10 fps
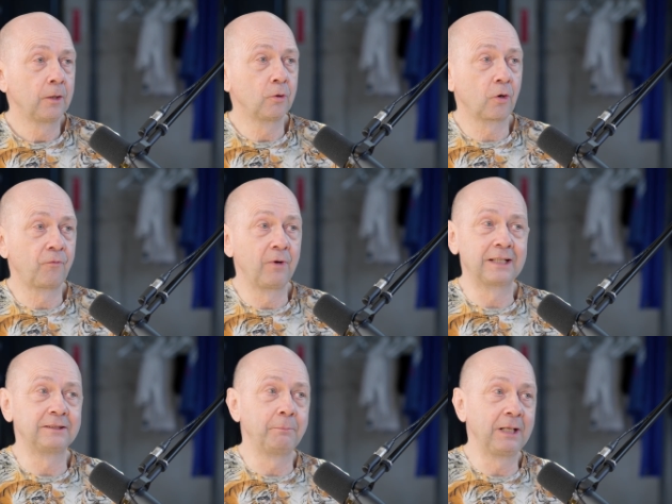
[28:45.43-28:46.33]
your
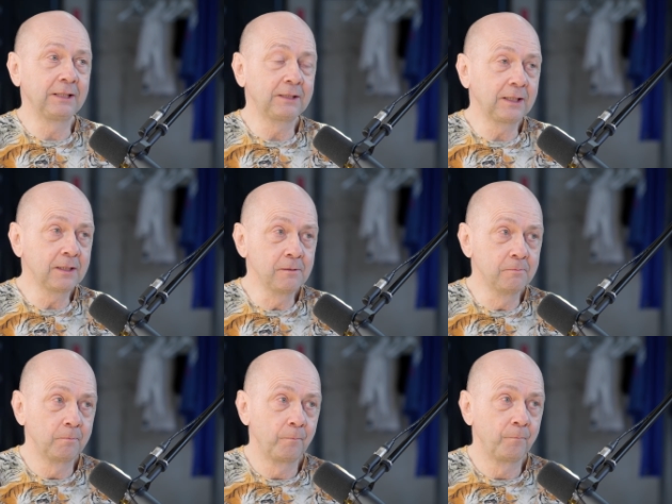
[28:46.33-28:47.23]
flexibility,
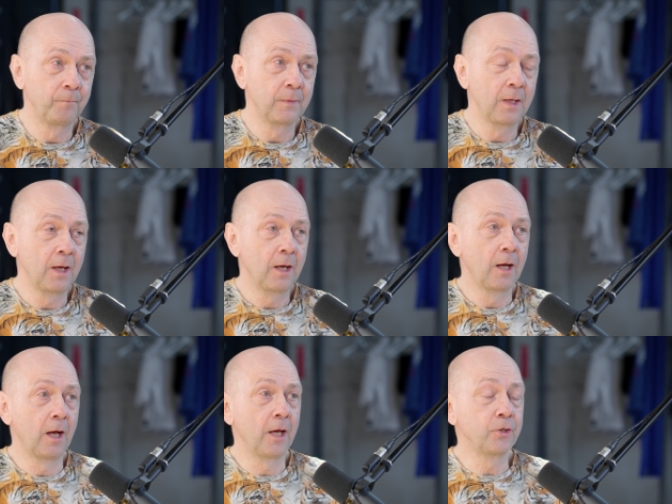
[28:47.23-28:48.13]

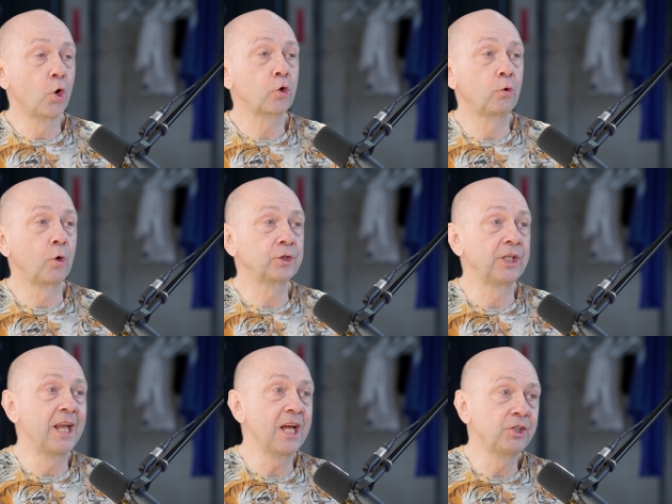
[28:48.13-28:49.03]
uh, your
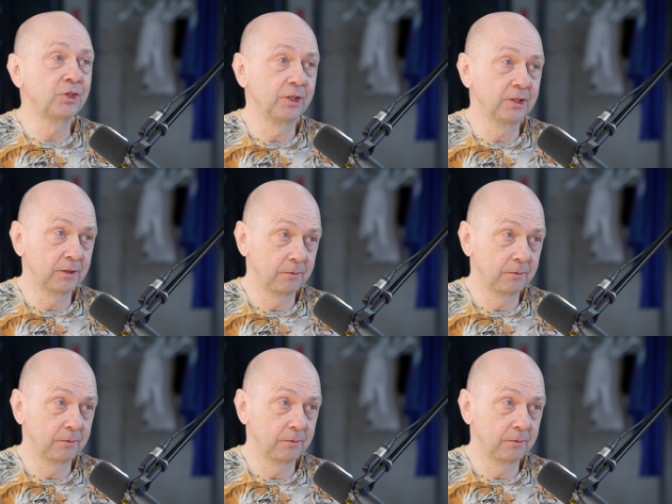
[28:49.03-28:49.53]
coordination